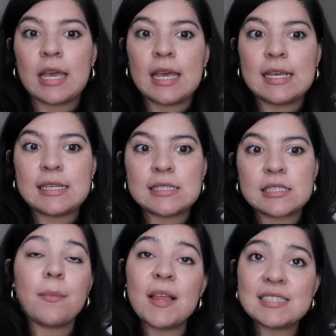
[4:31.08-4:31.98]
is
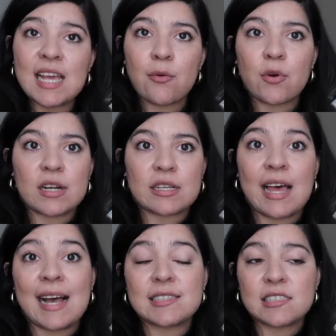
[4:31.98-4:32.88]
the place I worked
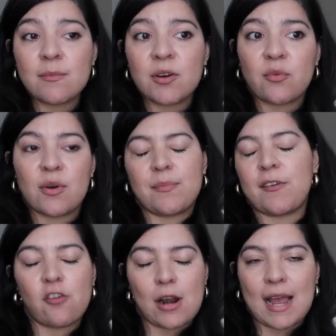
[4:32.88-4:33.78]
last summer
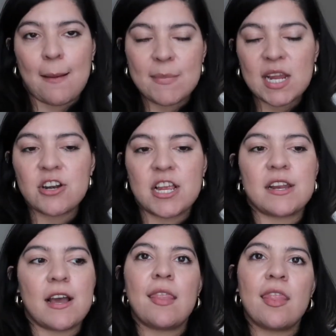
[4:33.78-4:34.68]
before I got
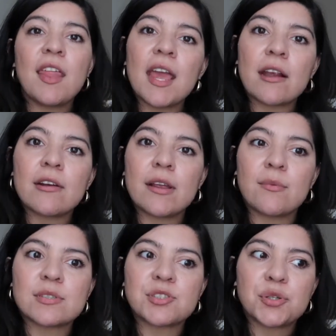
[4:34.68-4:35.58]
married, and there it
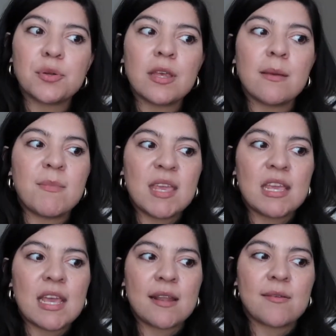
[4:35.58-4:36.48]
was truly
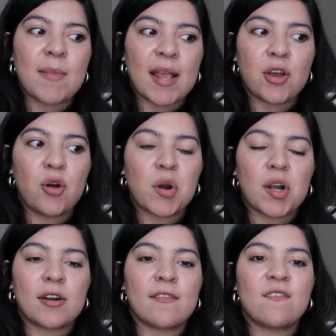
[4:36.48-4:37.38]
me and my
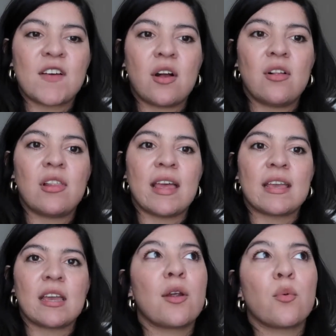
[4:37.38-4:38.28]
coworker felt
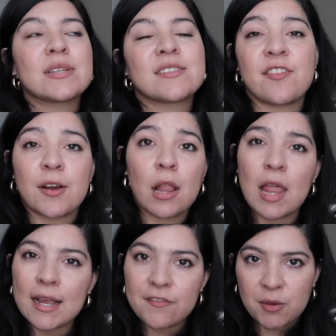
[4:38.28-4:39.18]
like there was a
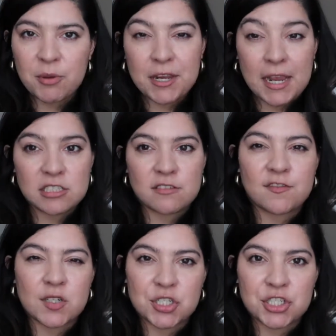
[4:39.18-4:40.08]
lack of communication
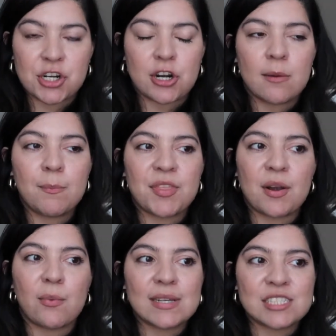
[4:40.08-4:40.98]
for sure, but
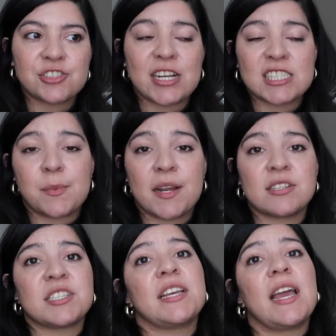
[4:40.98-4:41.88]
there wasn't
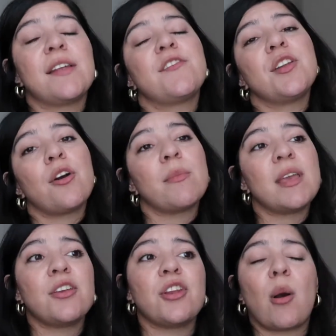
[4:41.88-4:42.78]
transparency. And if you know
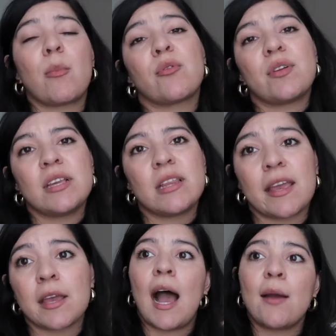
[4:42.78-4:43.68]
me, you know I'm a really,
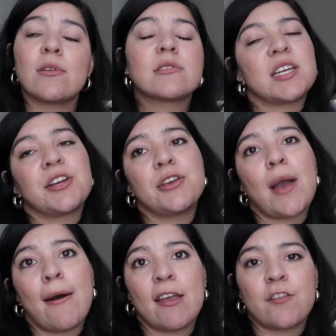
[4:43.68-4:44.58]
like, I will tell you
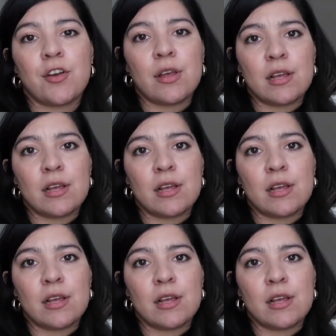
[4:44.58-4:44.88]
how I feel.